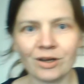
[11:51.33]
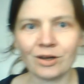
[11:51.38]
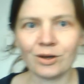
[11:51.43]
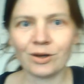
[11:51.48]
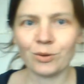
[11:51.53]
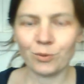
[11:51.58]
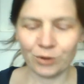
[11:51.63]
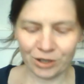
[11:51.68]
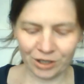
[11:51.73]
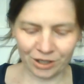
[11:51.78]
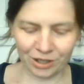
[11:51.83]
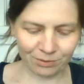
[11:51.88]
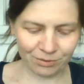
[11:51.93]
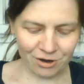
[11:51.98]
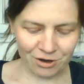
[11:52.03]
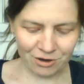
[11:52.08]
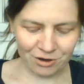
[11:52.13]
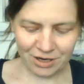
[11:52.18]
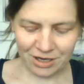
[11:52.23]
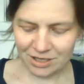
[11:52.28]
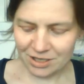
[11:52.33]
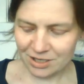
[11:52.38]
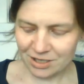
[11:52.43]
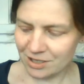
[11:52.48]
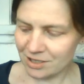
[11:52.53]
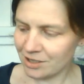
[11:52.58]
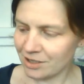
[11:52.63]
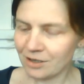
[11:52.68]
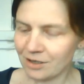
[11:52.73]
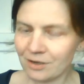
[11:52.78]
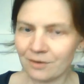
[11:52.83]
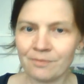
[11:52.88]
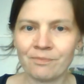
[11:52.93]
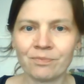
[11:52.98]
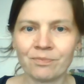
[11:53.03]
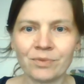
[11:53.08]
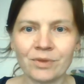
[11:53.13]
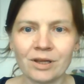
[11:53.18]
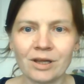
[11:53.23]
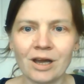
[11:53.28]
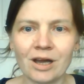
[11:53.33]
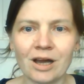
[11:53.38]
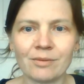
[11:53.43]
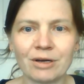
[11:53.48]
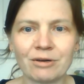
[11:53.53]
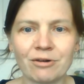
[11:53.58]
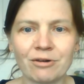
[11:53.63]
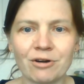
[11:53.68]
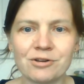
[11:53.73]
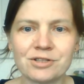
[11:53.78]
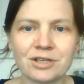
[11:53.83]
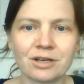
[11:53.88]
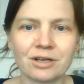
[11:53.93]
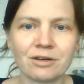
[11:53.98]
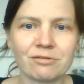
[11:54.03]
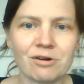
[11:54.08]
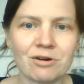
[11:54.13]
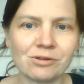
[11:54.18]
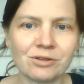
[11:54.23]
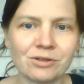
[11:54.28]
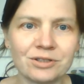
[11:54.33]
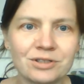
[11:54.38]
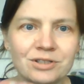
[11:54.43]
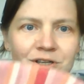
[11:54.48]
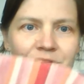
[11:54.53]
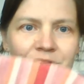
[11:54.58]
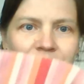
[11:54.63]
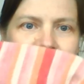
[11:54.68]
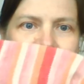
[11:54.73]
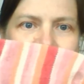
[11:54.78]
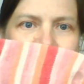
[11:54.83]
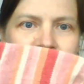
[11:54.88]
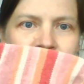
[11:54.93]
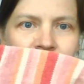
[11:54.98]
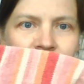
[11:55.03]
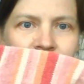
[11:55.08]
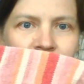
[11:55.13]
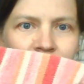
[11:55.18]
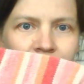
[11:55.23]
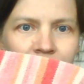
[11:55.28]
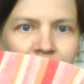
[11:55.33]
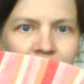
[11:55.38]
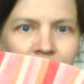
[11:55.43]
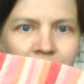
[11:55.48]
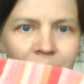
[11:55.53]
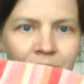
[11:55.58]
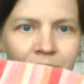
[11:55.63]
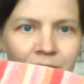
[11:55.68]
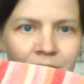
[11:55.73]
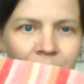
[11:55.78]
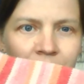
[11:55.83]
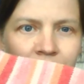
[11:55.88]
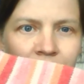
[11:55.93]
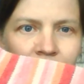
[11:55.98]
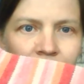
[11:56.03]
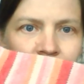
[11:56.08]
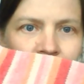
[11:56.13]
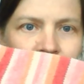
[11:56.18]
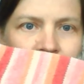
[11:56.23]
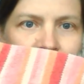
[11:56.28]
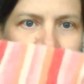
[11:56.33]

work in progress are my Rose City Rollers socks. So I